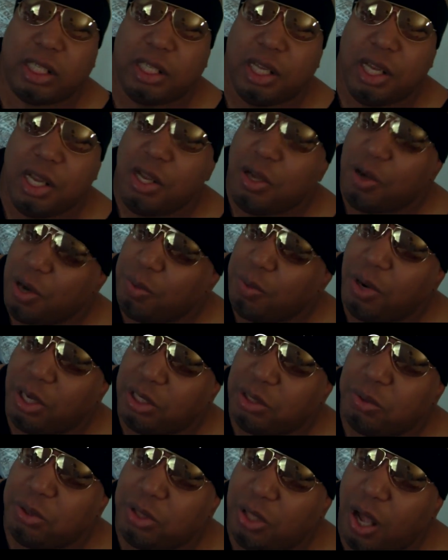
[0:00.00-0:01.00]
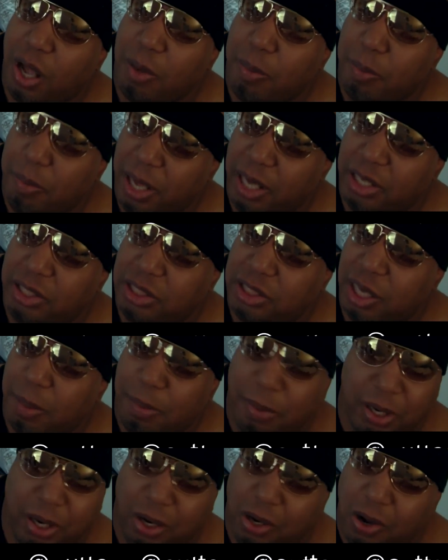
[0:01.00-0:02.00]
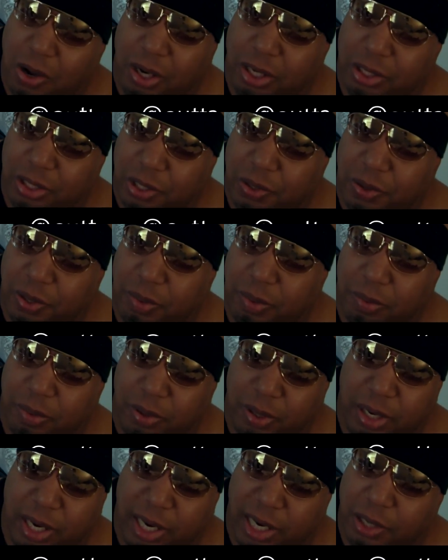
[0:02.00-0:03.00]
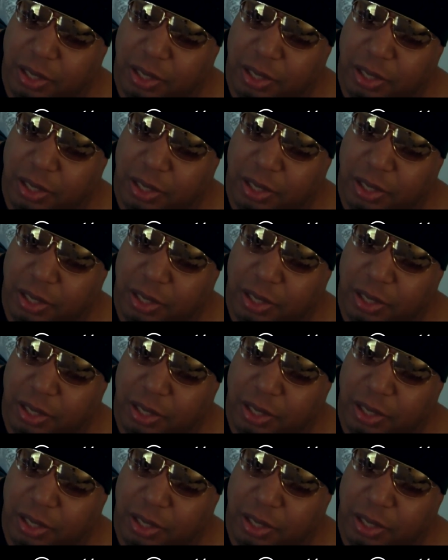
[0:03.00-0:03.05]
and Russia was talking big shit, but I'm not going to do it.